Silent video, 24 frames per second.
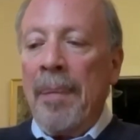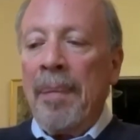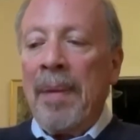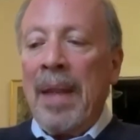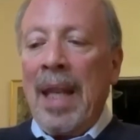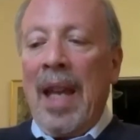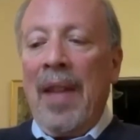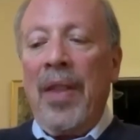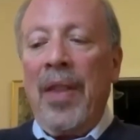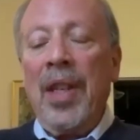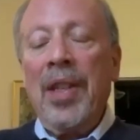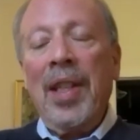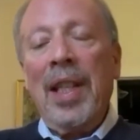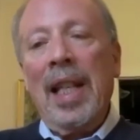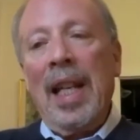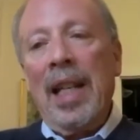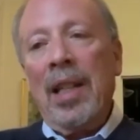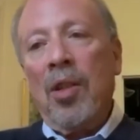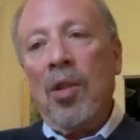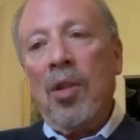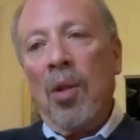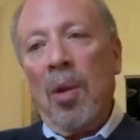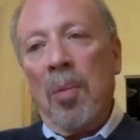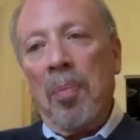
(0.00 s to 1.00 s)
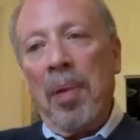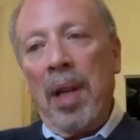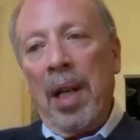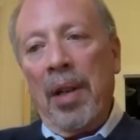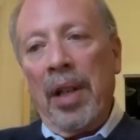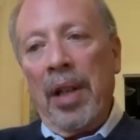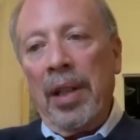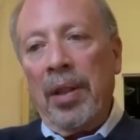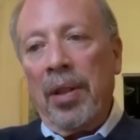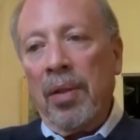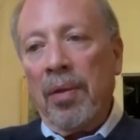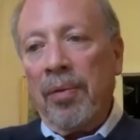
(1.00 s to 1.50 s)
And this led to a
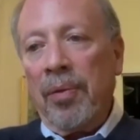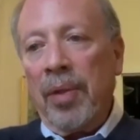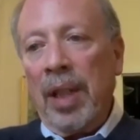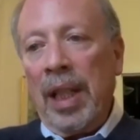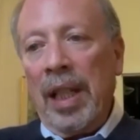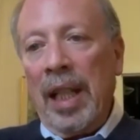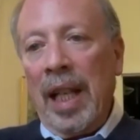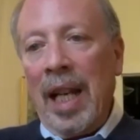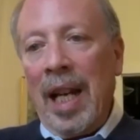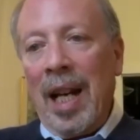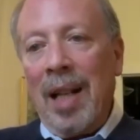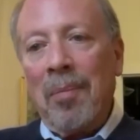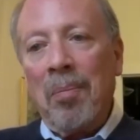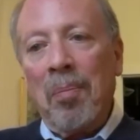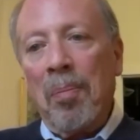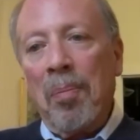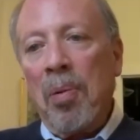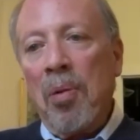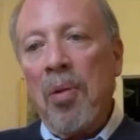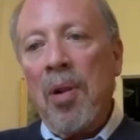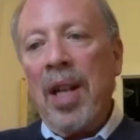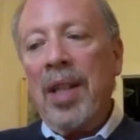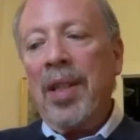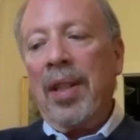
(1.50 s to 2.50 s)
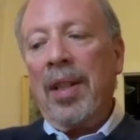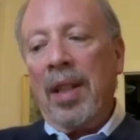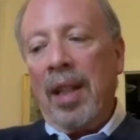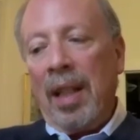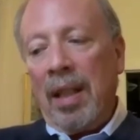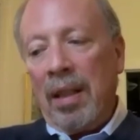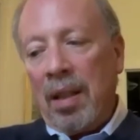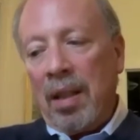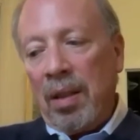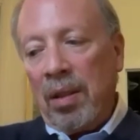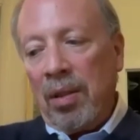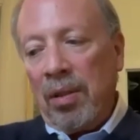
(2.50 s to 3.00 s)
period of really
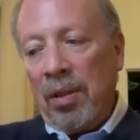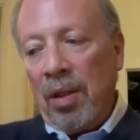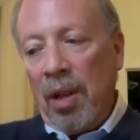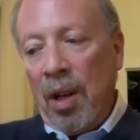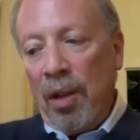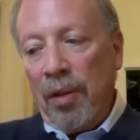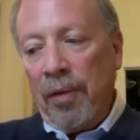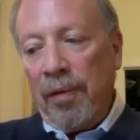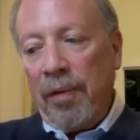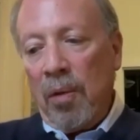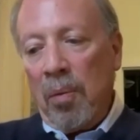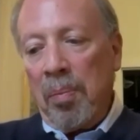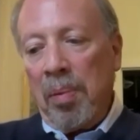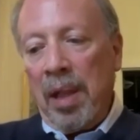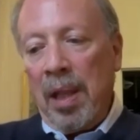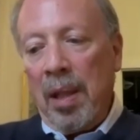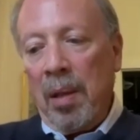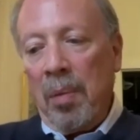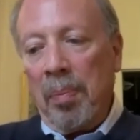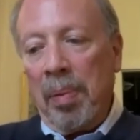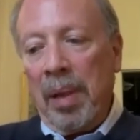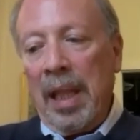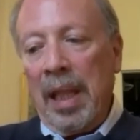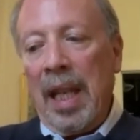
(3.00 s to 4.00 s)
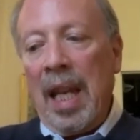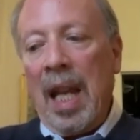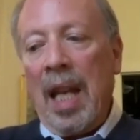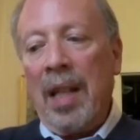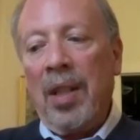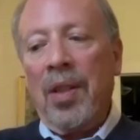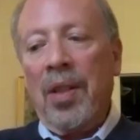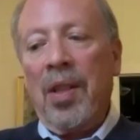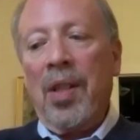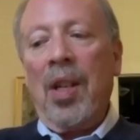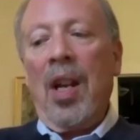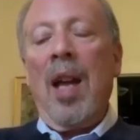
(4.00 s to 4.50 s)
unprecedented growth for BLP
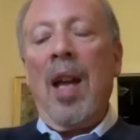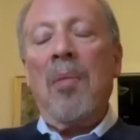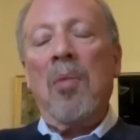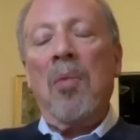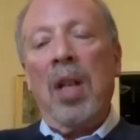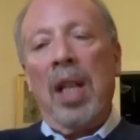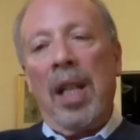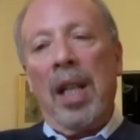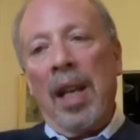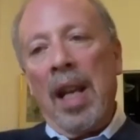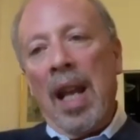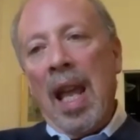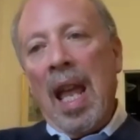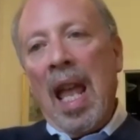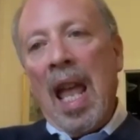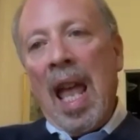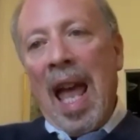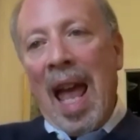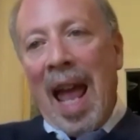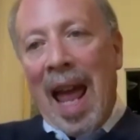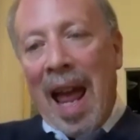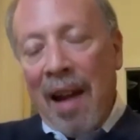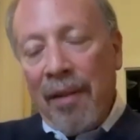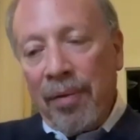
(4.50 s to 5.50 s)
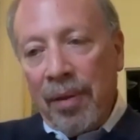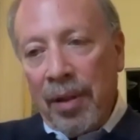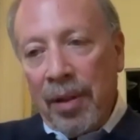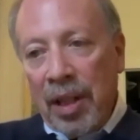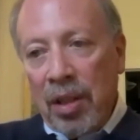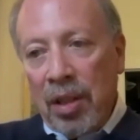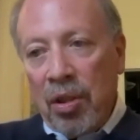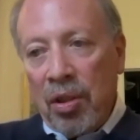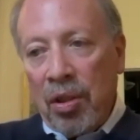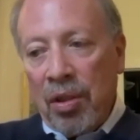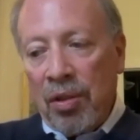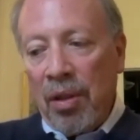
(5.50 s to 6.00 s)
at a time when
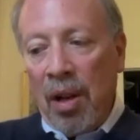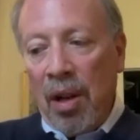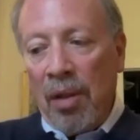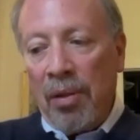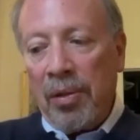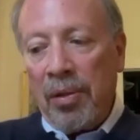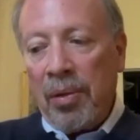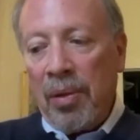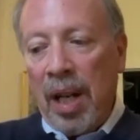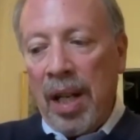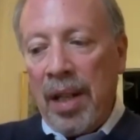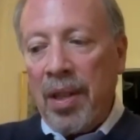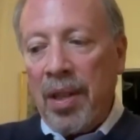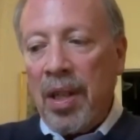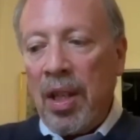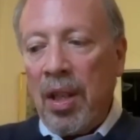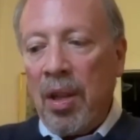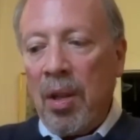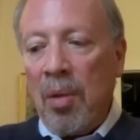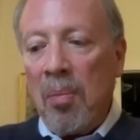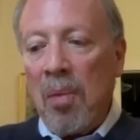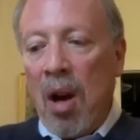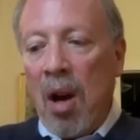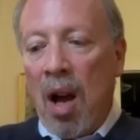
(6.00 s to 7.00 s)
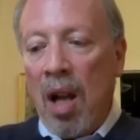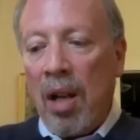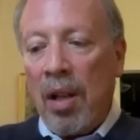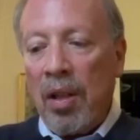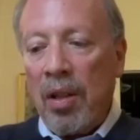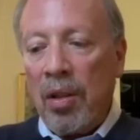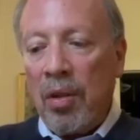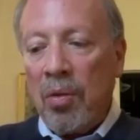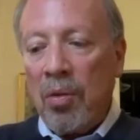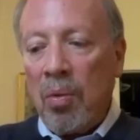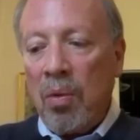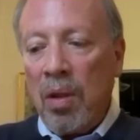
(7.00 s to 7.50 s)
average growth rates in the
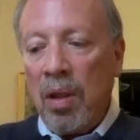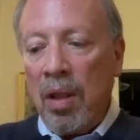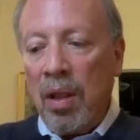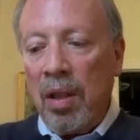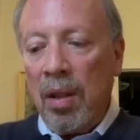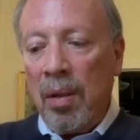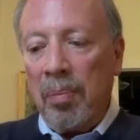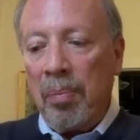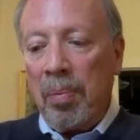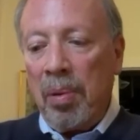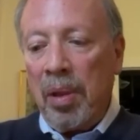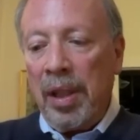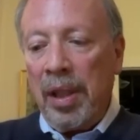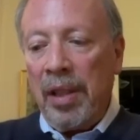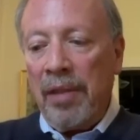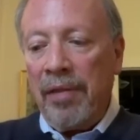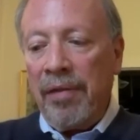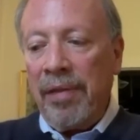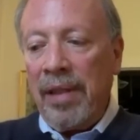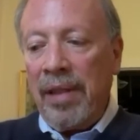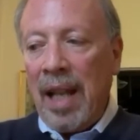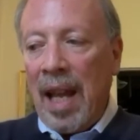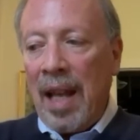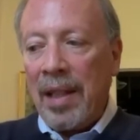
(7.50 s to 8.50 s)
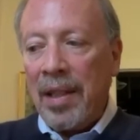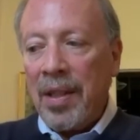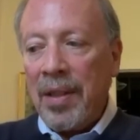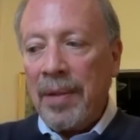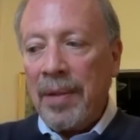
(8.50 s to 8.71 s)
market were pretty flat.